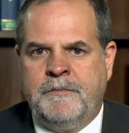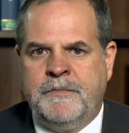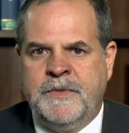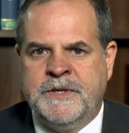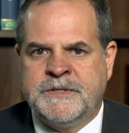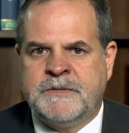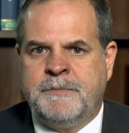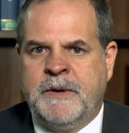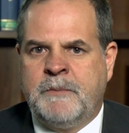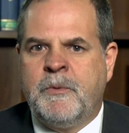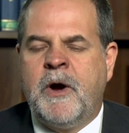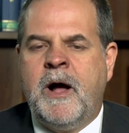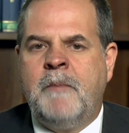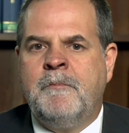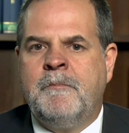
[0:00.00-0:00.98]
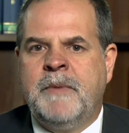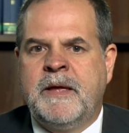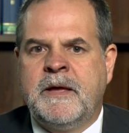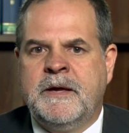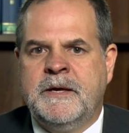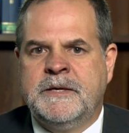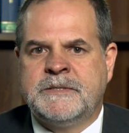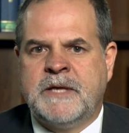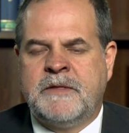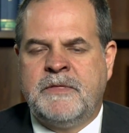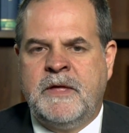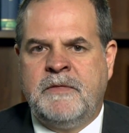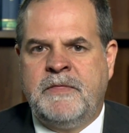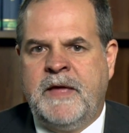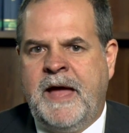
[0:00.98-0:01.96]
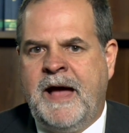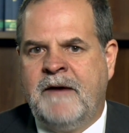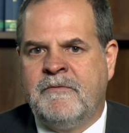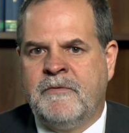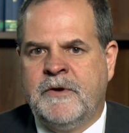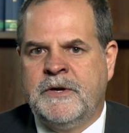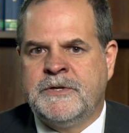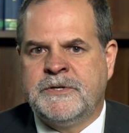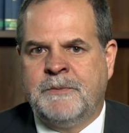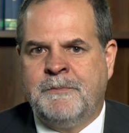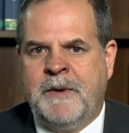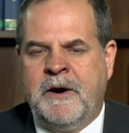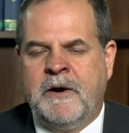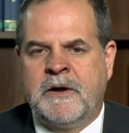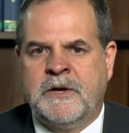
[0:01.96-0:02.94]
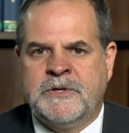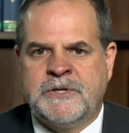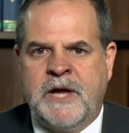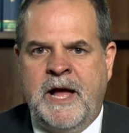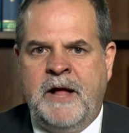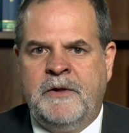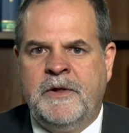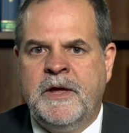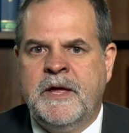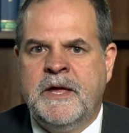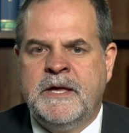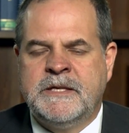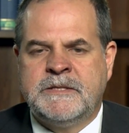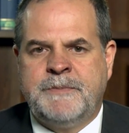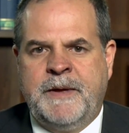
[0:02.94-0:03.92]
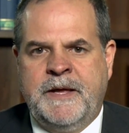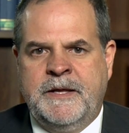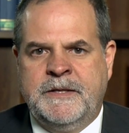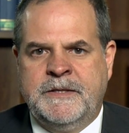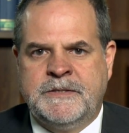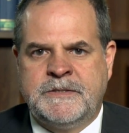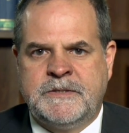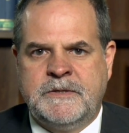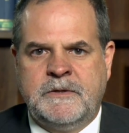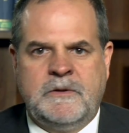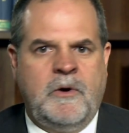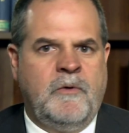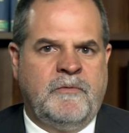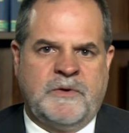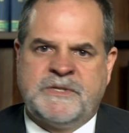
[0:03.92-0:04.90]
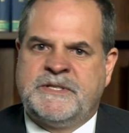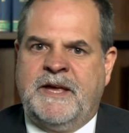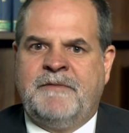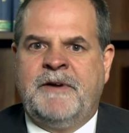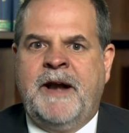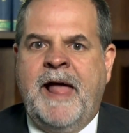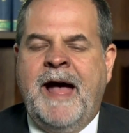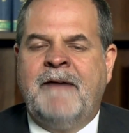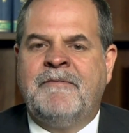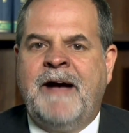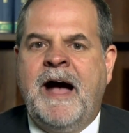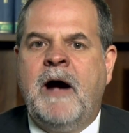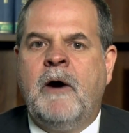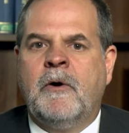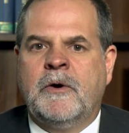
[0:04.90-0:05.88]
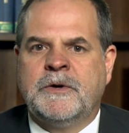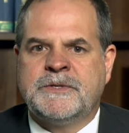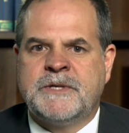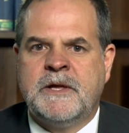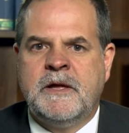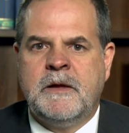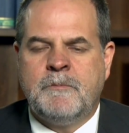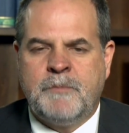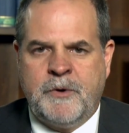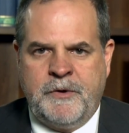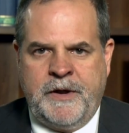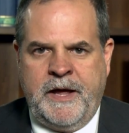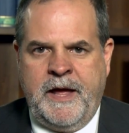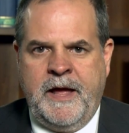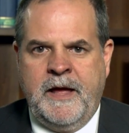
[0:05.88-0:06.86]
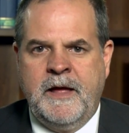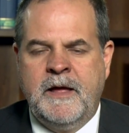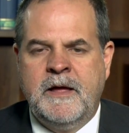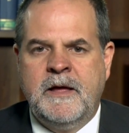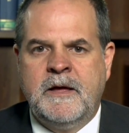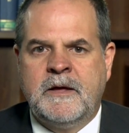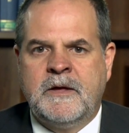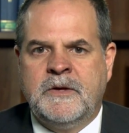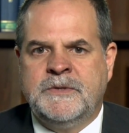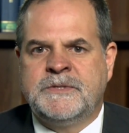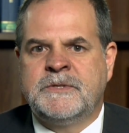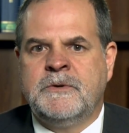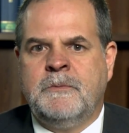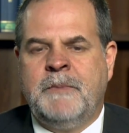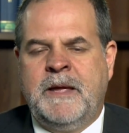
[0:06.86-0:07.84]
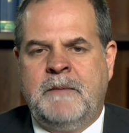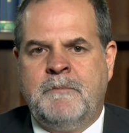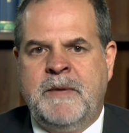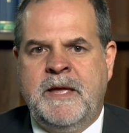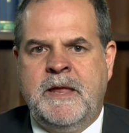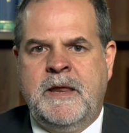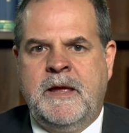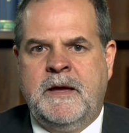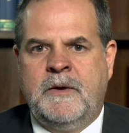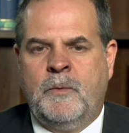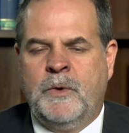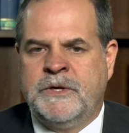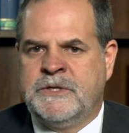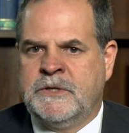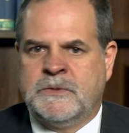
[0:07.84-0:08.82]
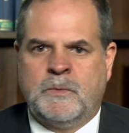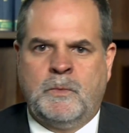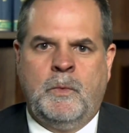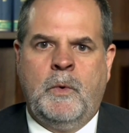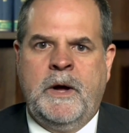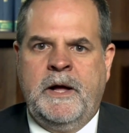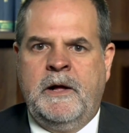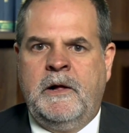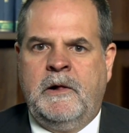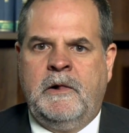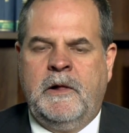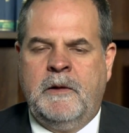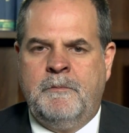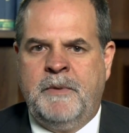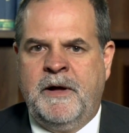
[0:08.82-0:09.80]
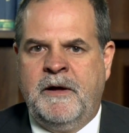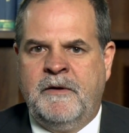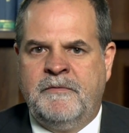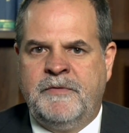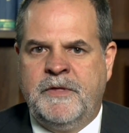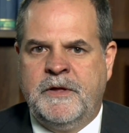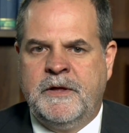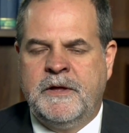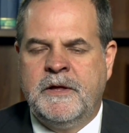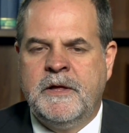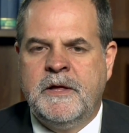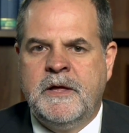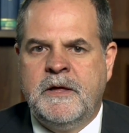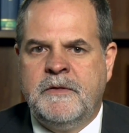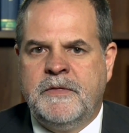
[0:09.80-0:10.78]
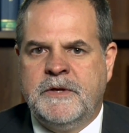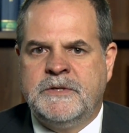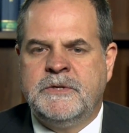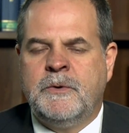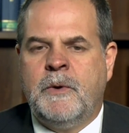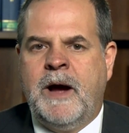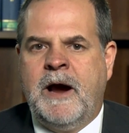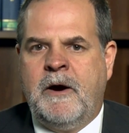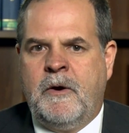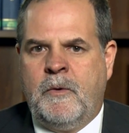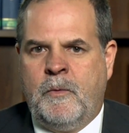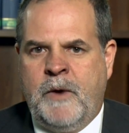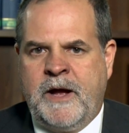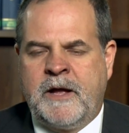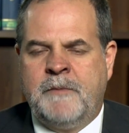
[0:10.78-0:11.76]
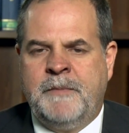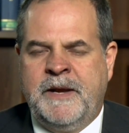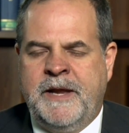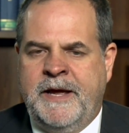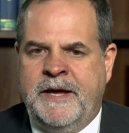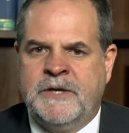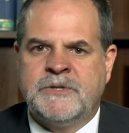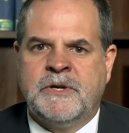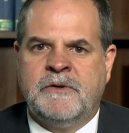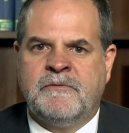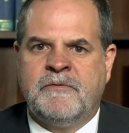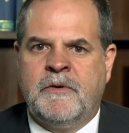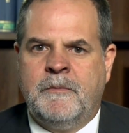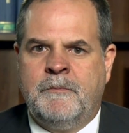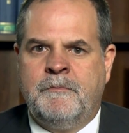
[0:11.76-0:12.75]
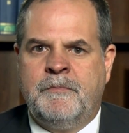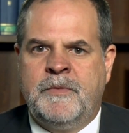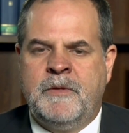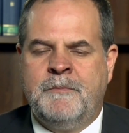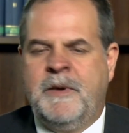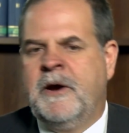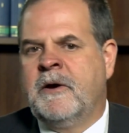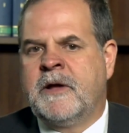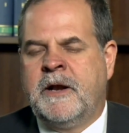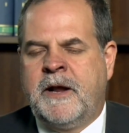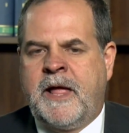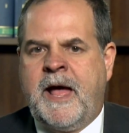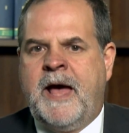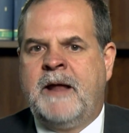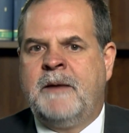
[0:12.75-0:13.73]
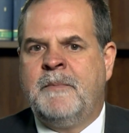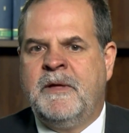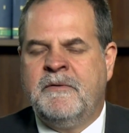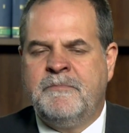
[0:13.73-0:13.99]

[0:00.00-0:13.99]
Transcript: this is a big problem because I think the average American child spends over 7.5 hours per day consuming media, which is well above the 2-hour recommendation from the American Academy